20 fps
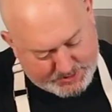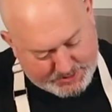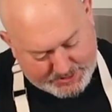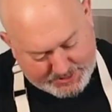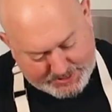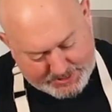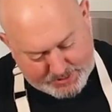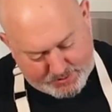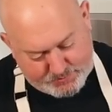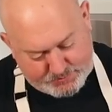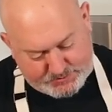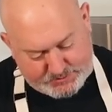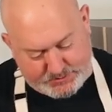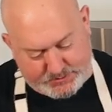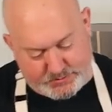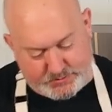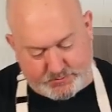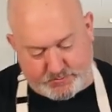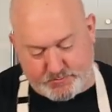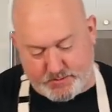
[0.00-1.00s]
it
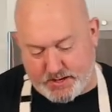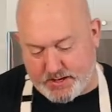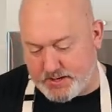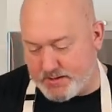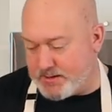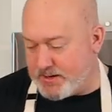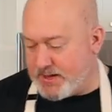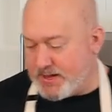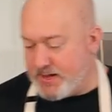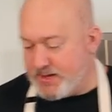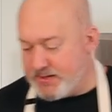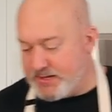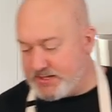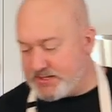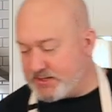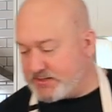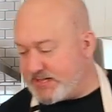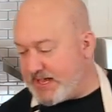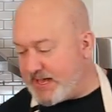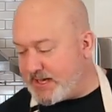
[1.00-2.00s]
out, right? This
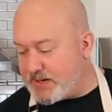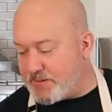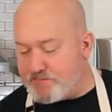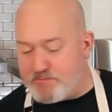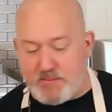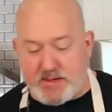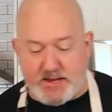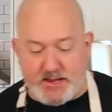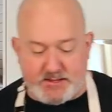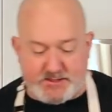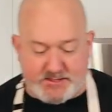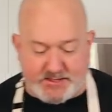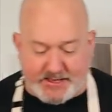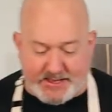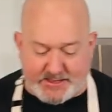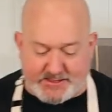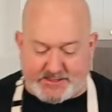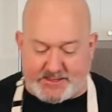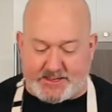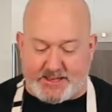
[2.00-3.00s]
will take a minute to
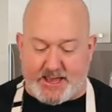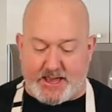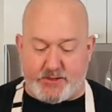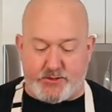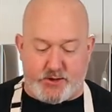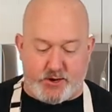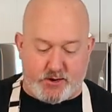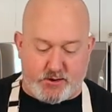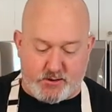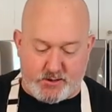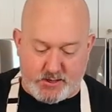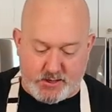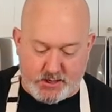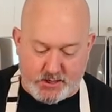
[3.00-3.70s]
get together,